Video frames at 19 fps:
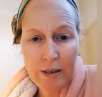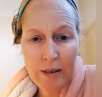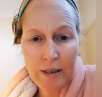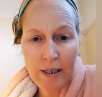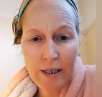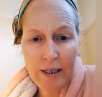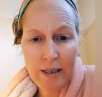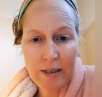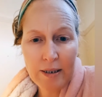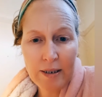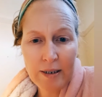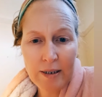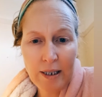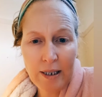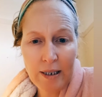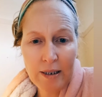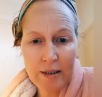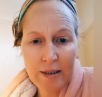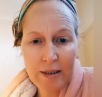I mean? They say
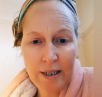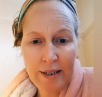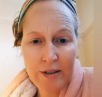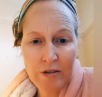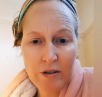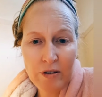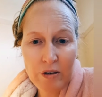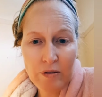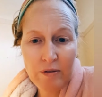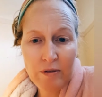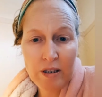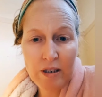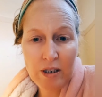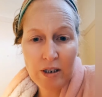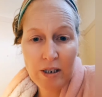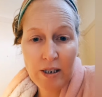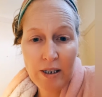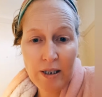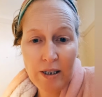it's dangerous
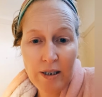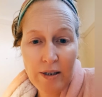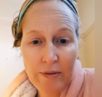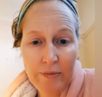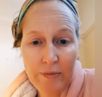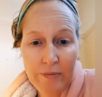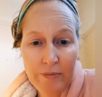syringing, yeah.